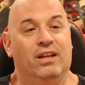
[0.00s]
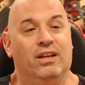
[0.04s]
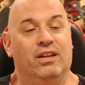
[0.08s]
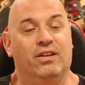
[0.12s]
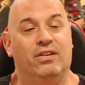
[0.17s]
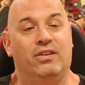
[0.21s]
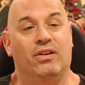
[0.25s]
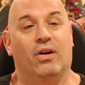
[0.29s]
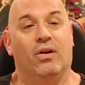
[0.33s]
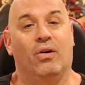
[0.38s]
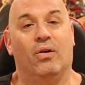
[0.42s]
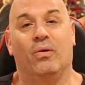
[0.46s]

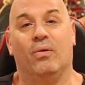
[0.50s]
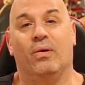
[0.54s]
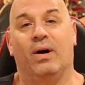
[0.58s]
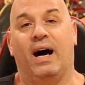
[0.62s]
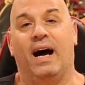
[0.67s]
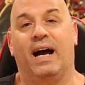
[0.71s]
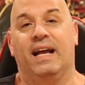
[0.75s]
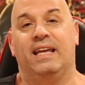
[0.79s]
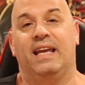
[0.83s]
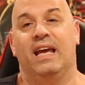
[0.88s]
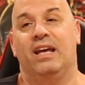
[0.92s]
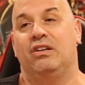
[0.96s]
So
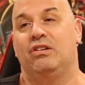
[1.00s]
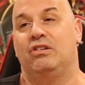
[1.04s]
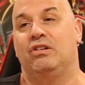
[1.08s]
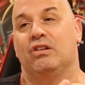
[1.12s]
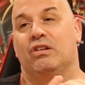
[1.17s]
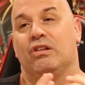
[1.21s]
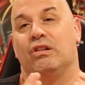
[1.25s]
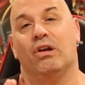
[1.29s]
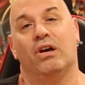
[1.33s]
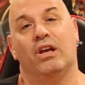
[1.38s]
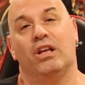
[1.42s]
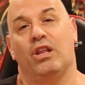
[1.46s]
I guess
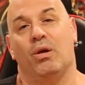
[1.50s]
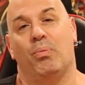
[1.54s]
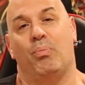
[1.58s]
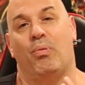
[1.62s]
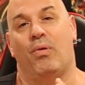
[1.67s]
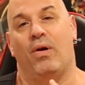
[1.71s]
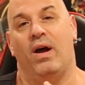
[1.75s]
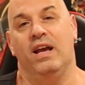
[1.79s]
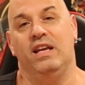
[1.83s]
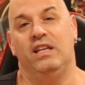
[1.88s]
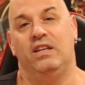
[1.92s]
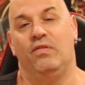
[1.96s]
just look at the
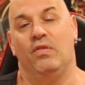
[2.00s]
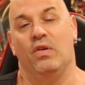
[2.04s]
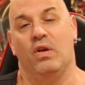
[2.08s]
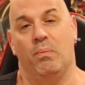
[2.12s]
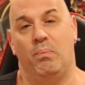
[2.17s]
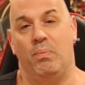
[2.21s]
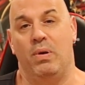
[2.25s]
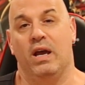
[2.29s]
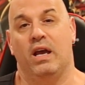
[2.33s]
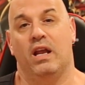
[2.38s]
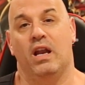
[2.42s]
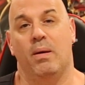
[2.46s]
price. If you
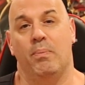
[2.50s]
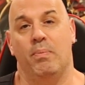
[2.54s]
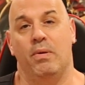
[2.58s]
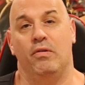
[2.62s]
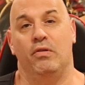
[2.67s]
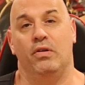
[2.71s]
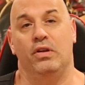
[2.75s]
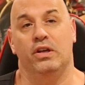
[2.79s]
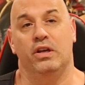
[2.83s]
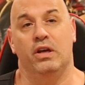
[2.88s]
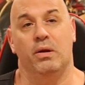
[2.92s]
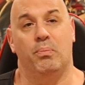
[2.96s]
can pick it up at
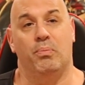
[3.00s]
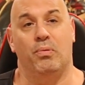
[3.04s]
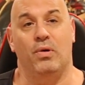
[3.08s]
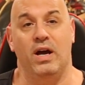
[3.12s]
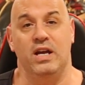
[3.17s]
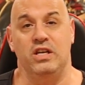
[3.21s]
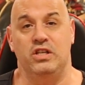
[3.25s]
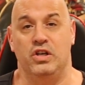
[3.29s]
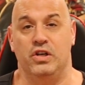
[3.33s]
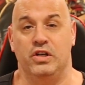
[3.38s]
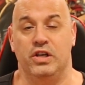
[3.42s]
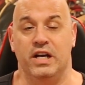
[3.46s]
a really good
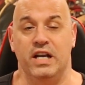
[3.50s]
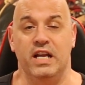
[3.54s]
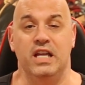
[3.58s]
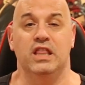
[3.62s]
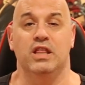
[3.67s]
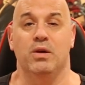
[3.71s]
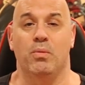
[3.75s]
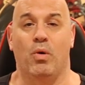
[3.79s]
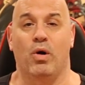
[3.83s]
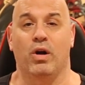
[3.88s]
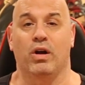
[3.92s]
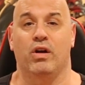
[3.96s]
price and you're
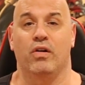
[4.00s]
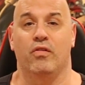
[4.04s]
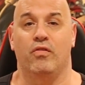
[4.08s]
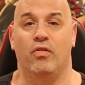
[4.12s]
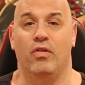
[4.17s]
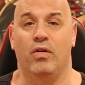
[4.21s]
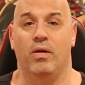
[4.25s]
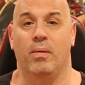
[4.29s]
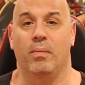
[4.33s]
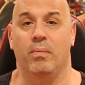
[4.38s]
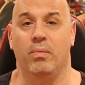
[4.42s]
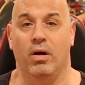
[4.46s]
in the market
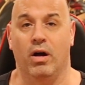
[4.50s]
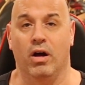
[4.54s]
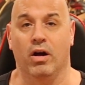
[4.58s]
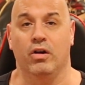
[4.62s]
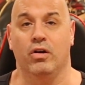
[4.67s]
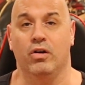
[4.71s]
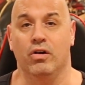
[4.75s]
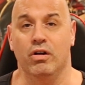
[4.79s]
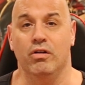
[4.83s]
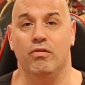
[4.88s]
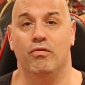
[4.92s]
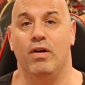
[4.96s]
for a, a
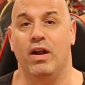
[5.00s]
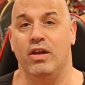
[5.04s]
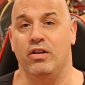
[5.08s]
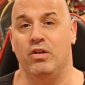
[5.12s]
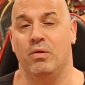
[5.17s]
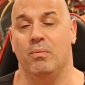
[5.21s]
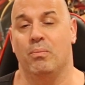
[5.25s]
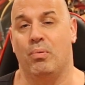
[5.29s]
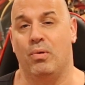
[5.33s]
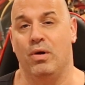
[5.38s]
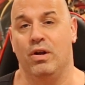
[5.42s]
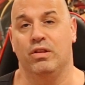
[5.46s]
good
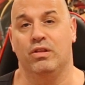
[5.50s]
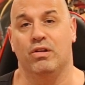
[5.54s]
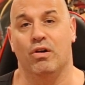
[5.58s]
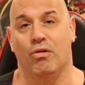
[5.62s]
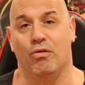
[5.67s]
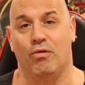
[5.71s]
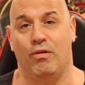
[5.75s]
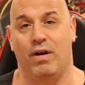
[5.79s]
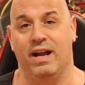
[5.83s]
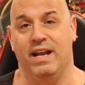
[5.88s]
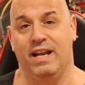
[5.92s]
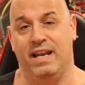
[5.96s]
resin printer
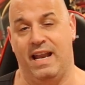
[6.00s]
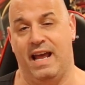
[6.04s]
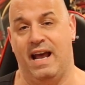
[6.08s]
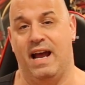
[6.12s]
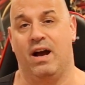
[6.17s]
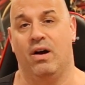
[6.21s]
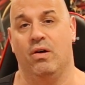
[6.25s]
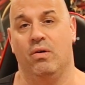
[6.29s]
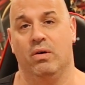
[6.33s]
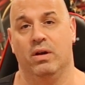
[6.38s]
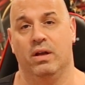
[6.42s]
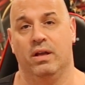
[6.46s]
right
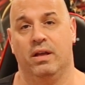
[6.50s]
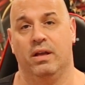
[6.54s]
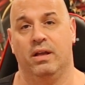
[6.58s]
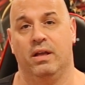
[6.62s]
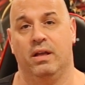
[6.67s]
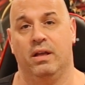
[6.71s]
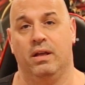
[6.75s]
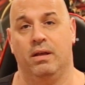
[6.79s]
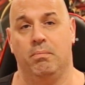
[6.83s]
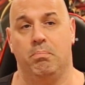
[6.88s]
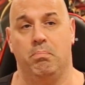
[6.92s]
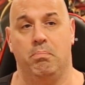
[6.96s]
now,
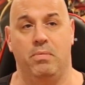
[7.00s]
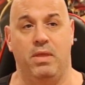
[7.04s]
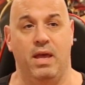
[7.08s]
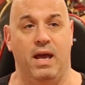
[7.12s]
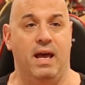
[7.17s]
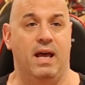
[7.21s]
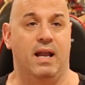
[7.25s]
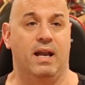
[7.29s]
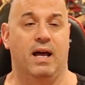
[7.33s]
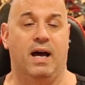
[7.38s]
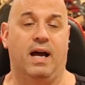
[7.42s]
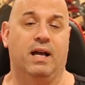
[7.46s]

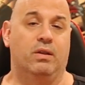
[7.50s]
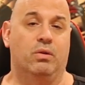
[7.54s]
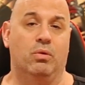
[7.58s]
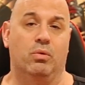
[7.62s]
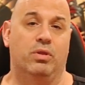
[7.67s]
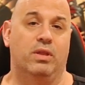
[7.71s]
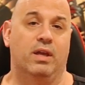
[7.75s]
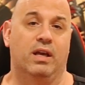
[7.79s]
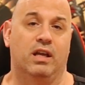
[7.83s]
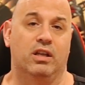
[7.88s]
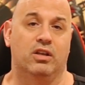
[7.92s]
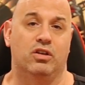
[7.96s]
then I do
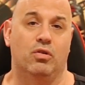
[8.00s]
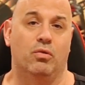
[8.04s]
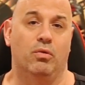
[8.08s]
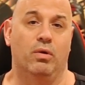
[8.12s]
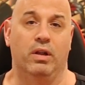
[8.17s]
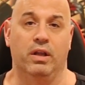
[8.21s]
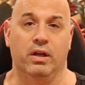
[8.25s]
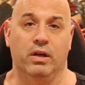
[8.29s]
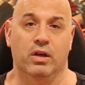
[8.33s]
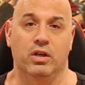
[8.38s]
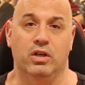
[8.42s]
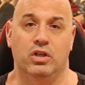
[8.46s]
think it's a
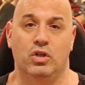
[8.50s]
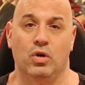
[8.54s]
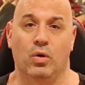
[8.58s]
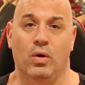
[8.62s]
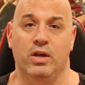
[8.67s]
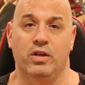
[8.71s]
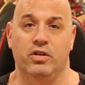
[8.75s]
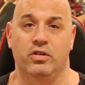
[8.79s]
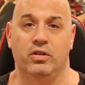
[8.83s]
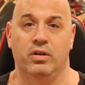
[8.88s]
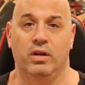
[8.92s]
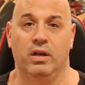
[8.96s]
really good
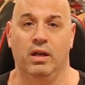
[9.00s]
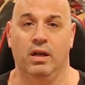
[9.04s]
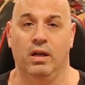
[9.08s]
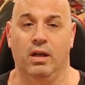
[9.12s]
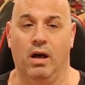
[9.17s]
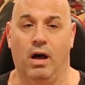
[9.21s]
choice.